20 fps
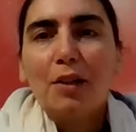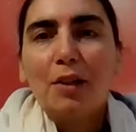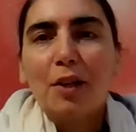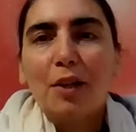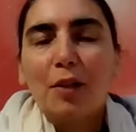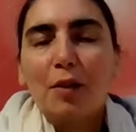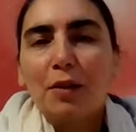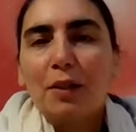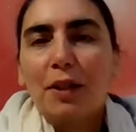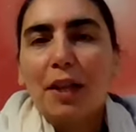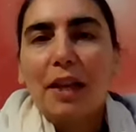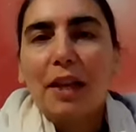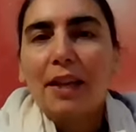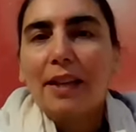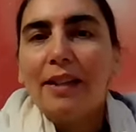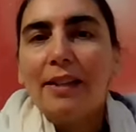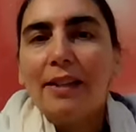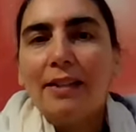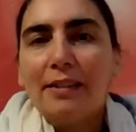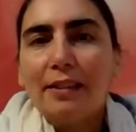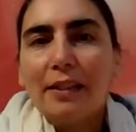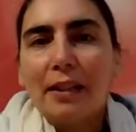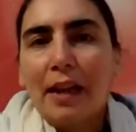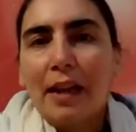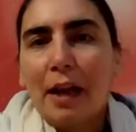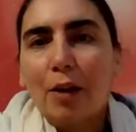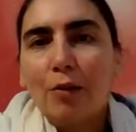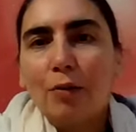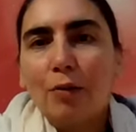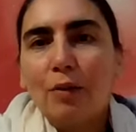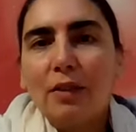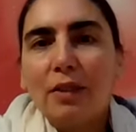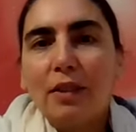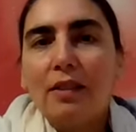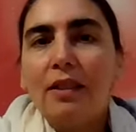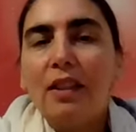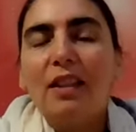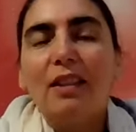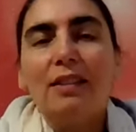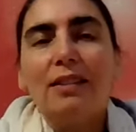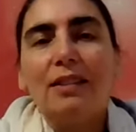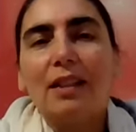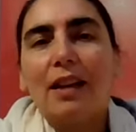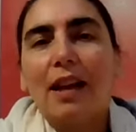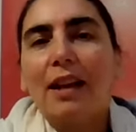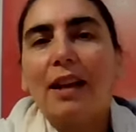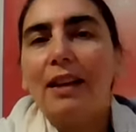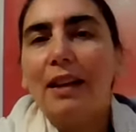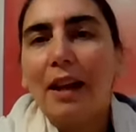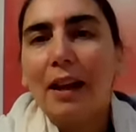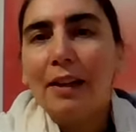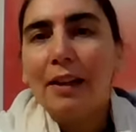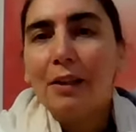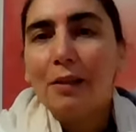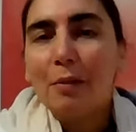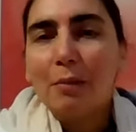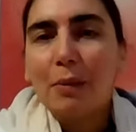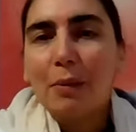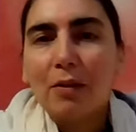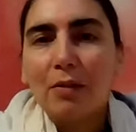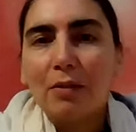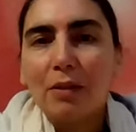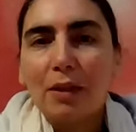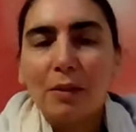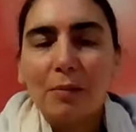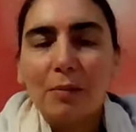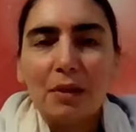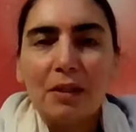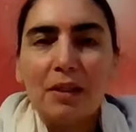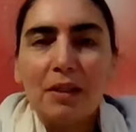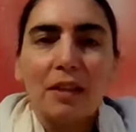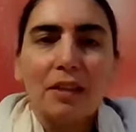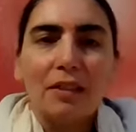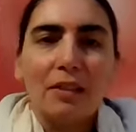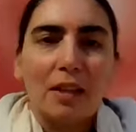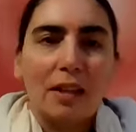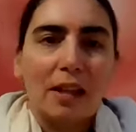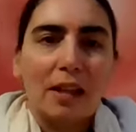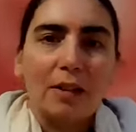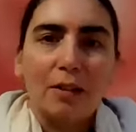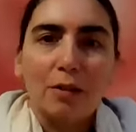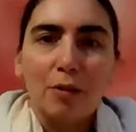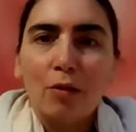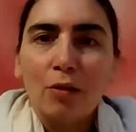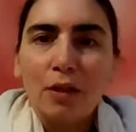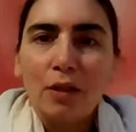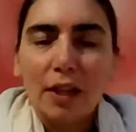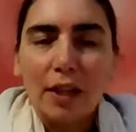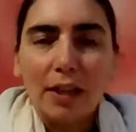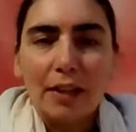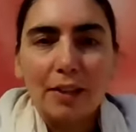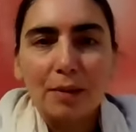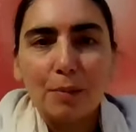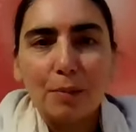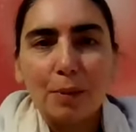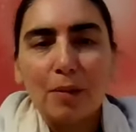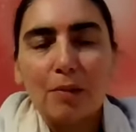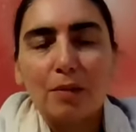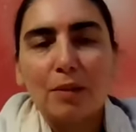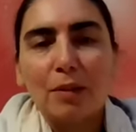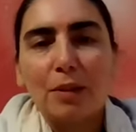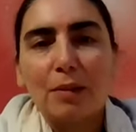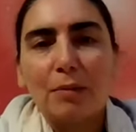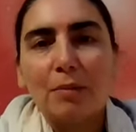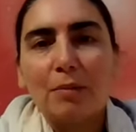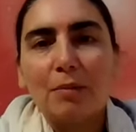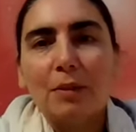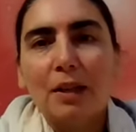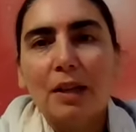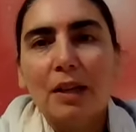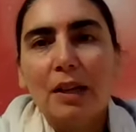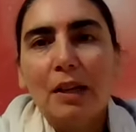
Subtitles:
you know, their ins and outs and things that I like about them and things that I don't like about them.